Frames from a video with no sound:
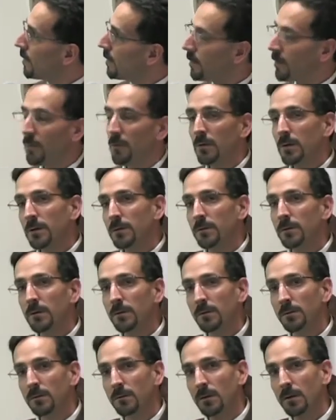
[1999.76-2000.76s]
although it's,
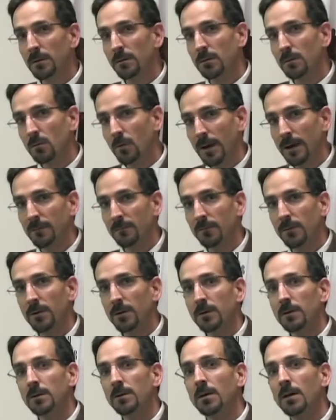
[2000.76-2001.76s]
it's, it's grant
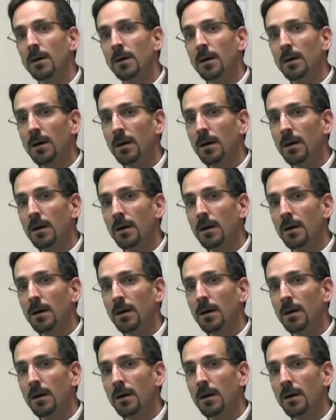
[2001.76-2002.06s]
funded